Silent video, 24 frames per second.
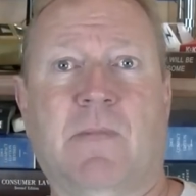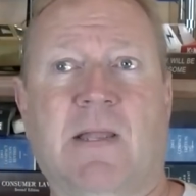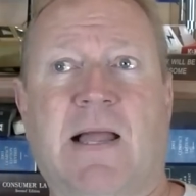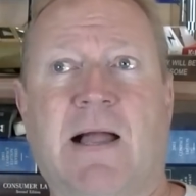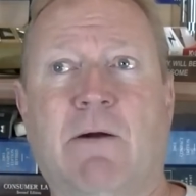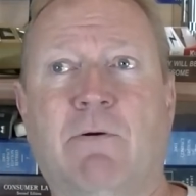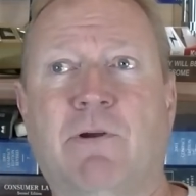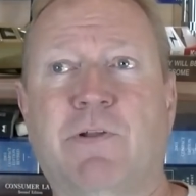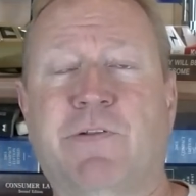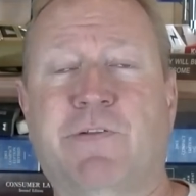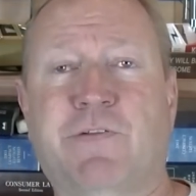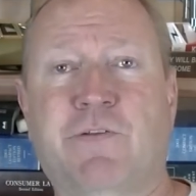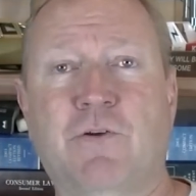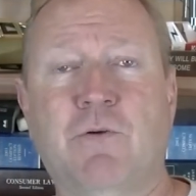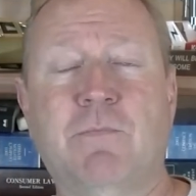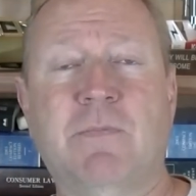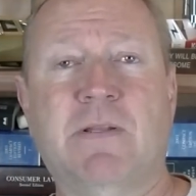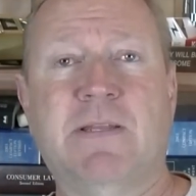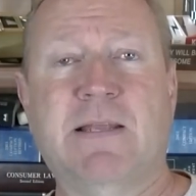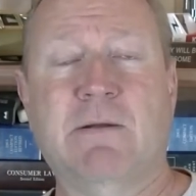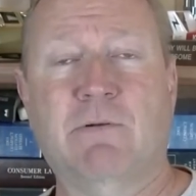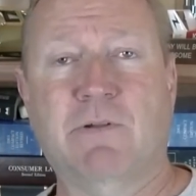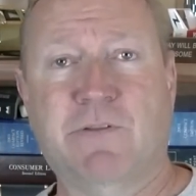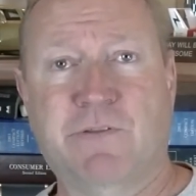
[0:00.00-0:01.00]
I would assume
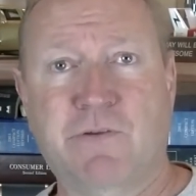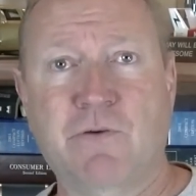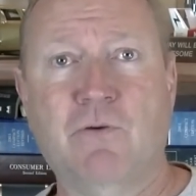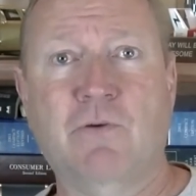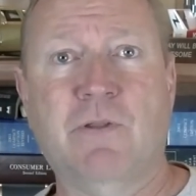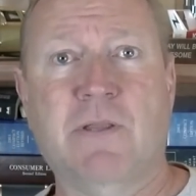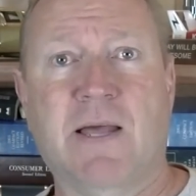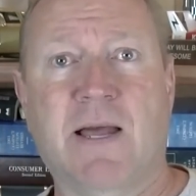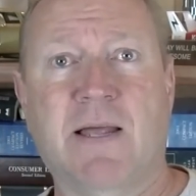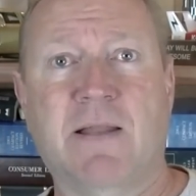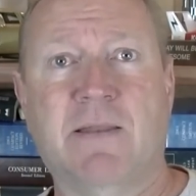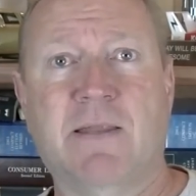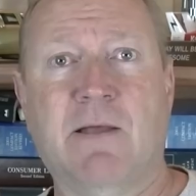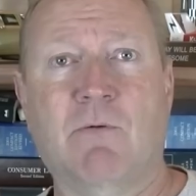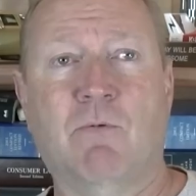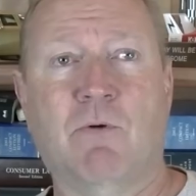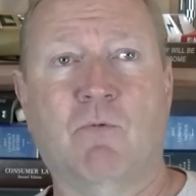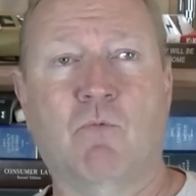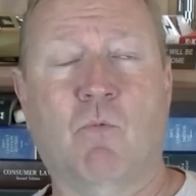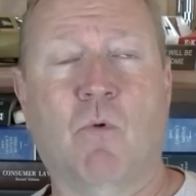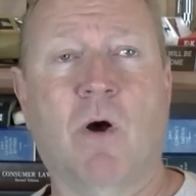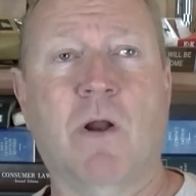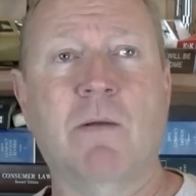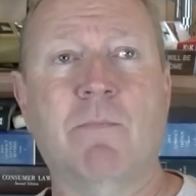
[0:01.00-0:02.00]
that they would do that, that
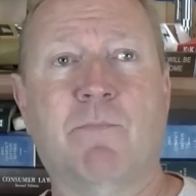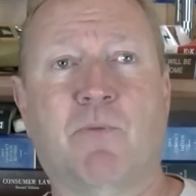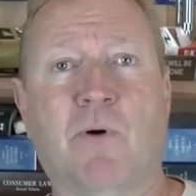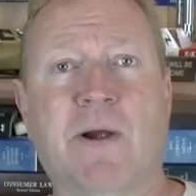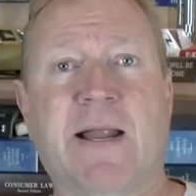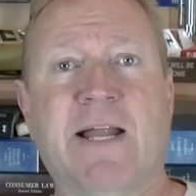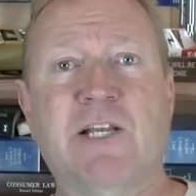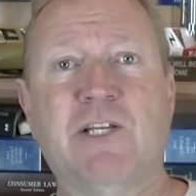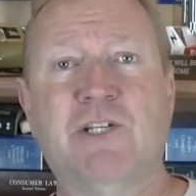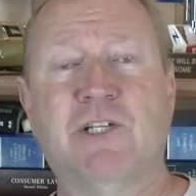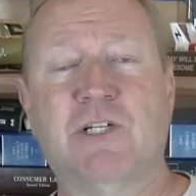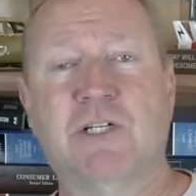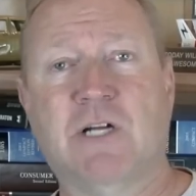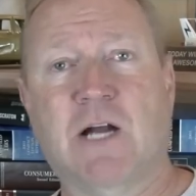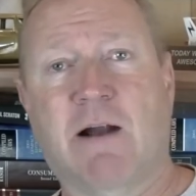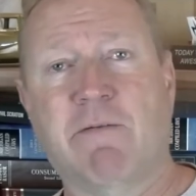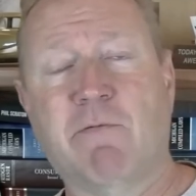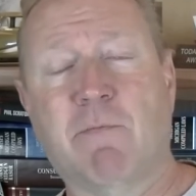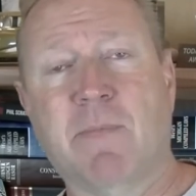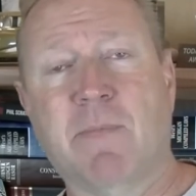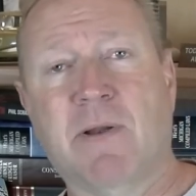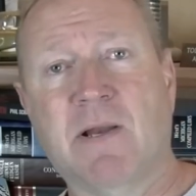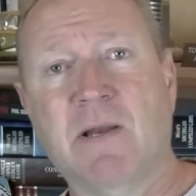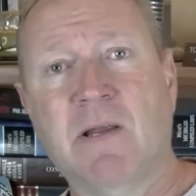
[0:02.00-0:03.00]
when one branch of the
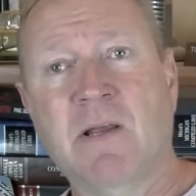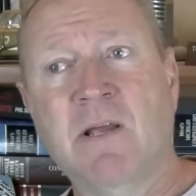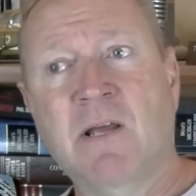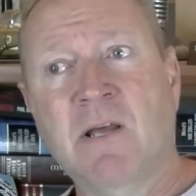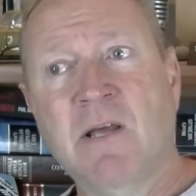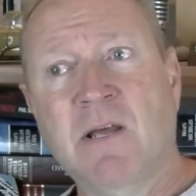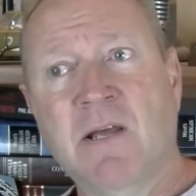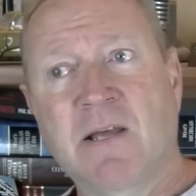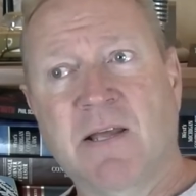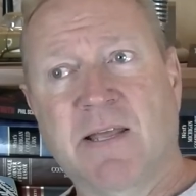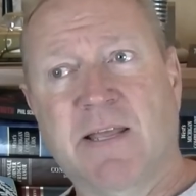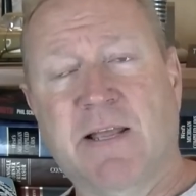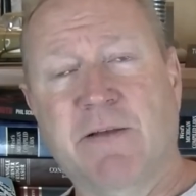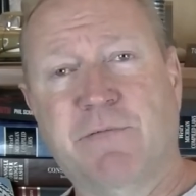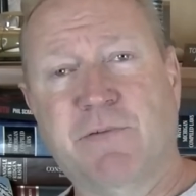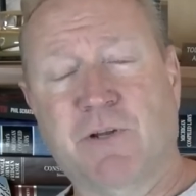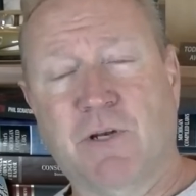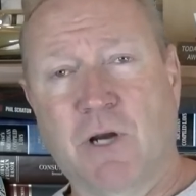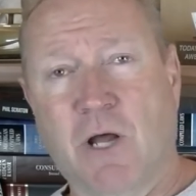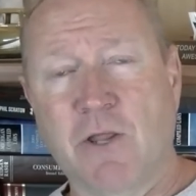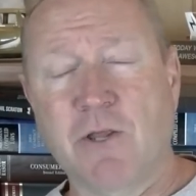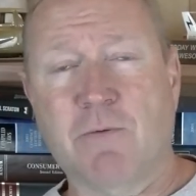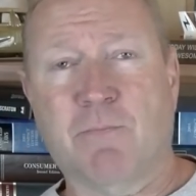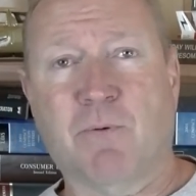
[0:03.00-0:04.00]
government gives
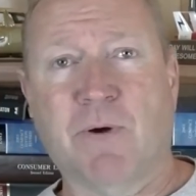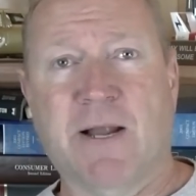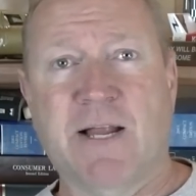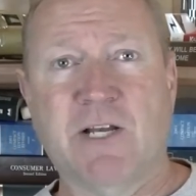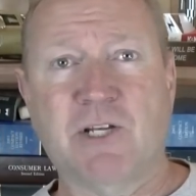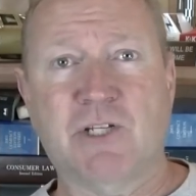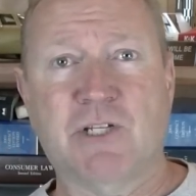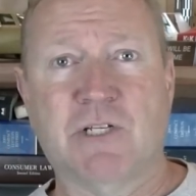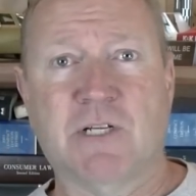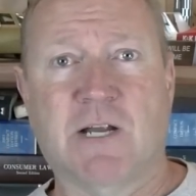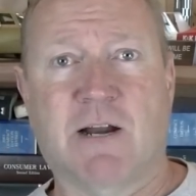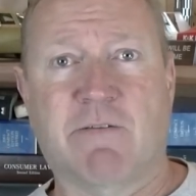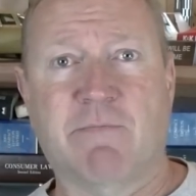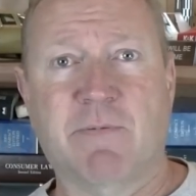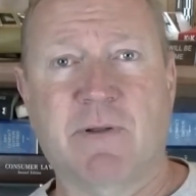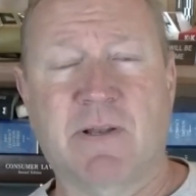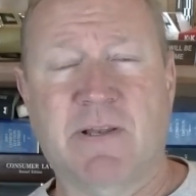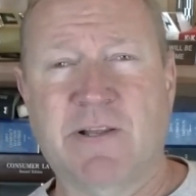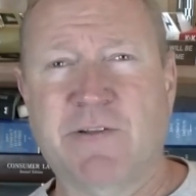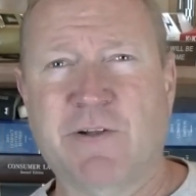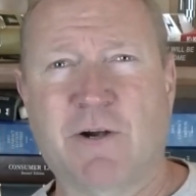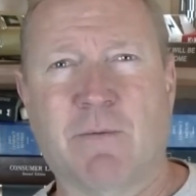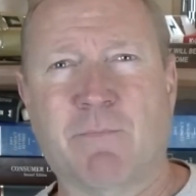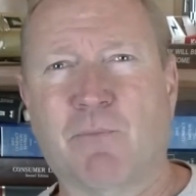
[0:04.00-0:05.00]
another branch of the government,
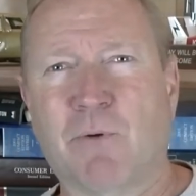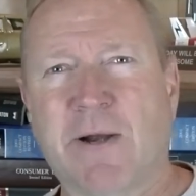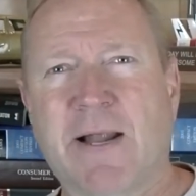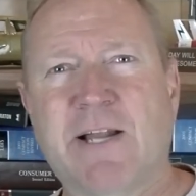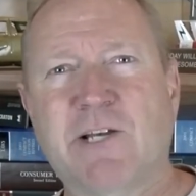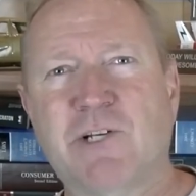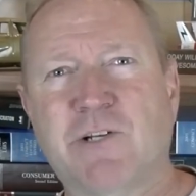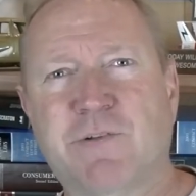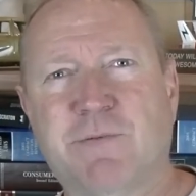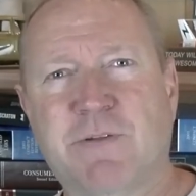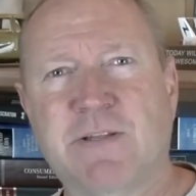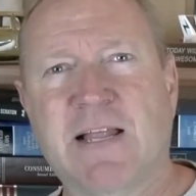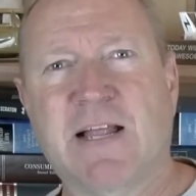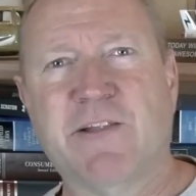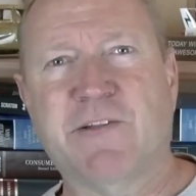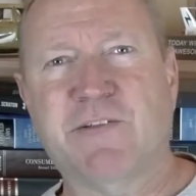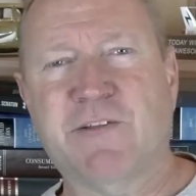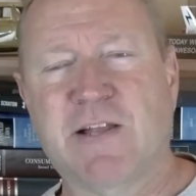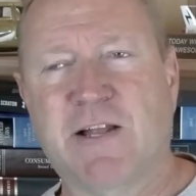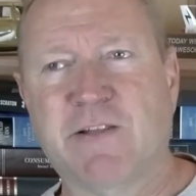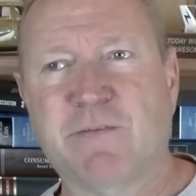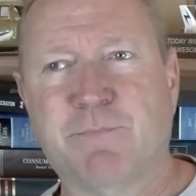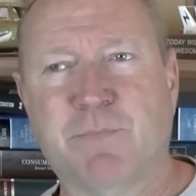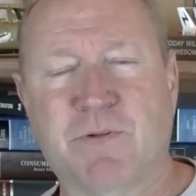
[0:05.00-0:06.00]
these aren't branches in that
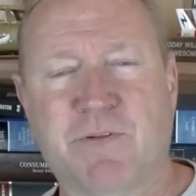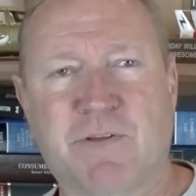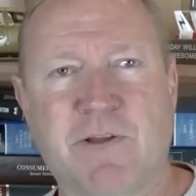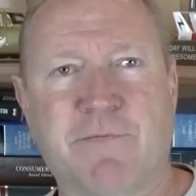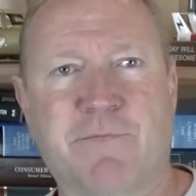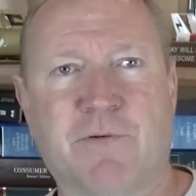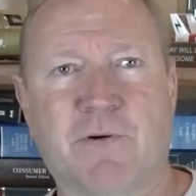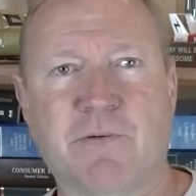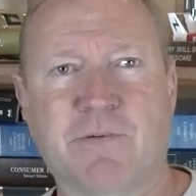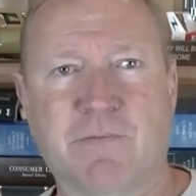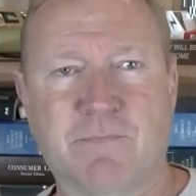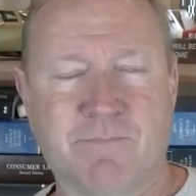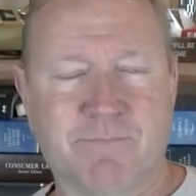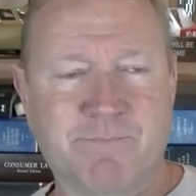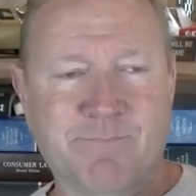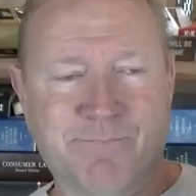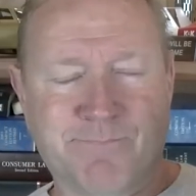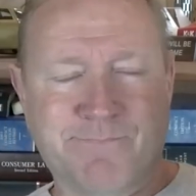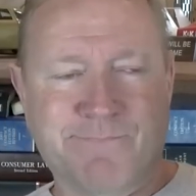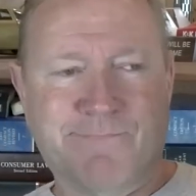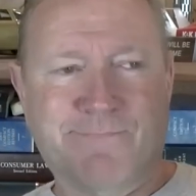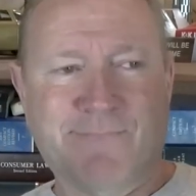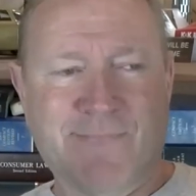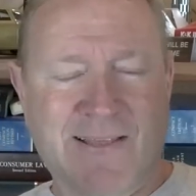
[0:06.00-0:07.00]
sense, but different
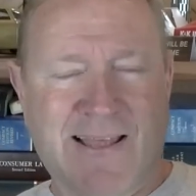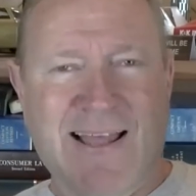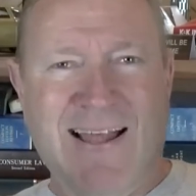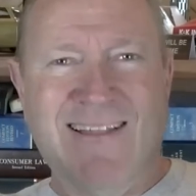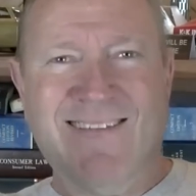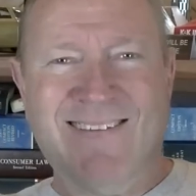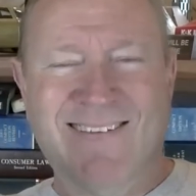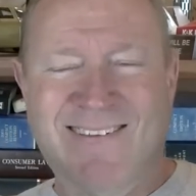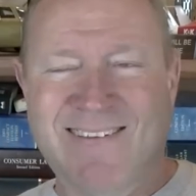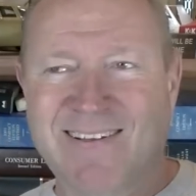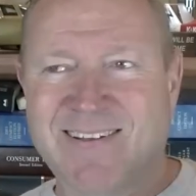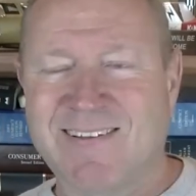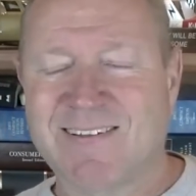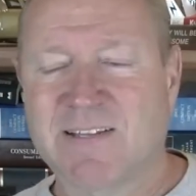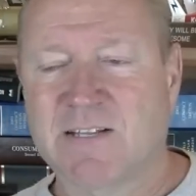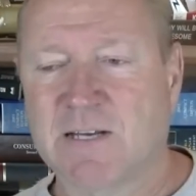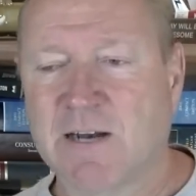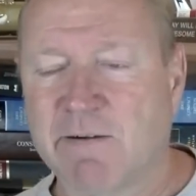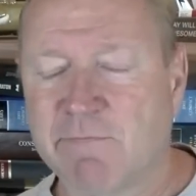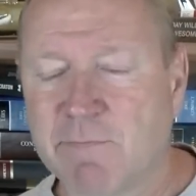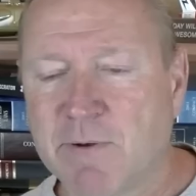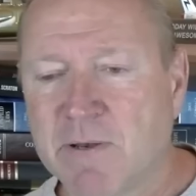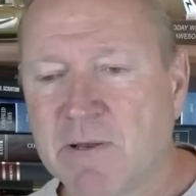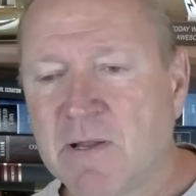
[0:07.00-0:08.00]
entities in the
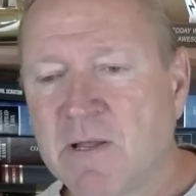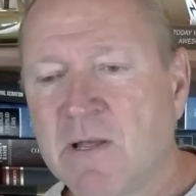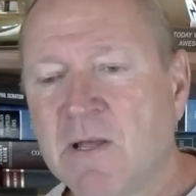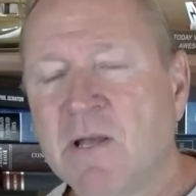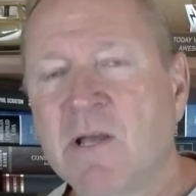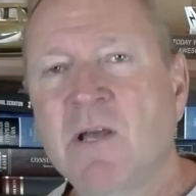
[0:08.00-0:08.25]
government,